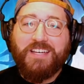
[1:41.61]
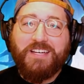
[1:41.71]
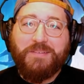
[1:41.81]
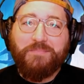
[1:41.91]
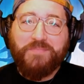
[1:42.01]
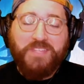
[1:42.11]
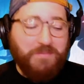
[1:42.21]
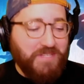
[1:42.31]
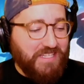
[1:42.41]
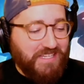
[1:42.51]
Gonna
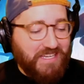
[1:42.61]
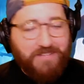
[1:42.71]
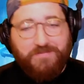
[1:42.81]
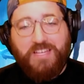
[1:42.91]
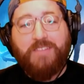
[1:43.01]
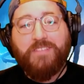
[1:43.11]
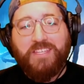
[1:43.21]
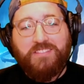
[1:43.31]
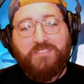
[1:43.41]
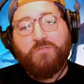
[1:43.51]
be kind of diving
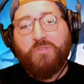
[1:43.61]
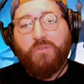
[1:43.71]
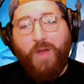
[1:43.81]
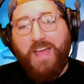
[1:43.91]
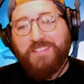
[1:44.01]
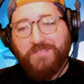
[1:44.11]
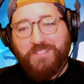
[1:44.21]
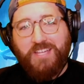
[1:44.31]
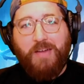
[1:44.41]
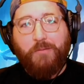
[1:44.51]
into The Rise of
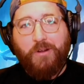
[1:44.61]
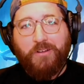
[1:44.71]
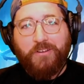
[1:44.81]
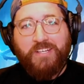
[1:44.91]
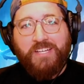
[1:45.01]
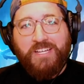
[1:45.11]
Skywalker,